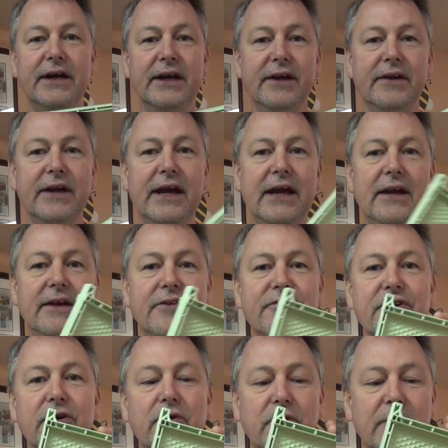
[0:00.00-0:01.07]
And, and
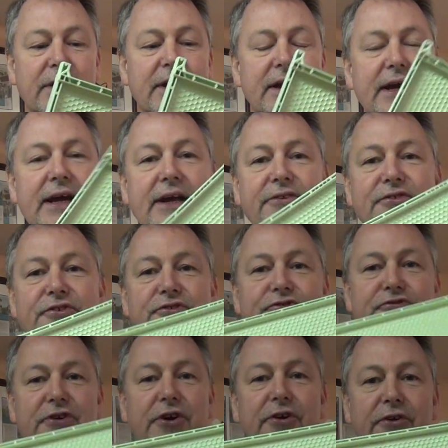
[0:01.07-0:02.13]
so it's
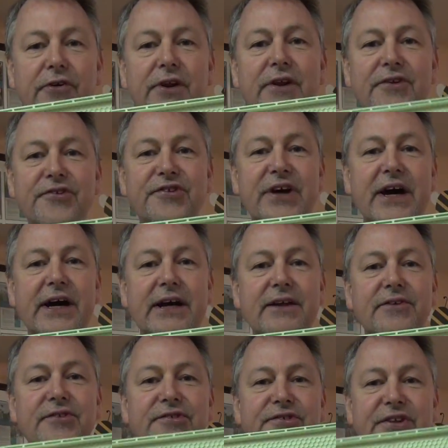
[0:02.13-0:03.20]
drone
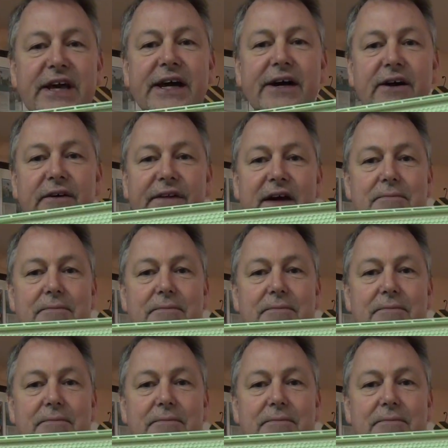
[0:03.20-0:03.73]
size cell.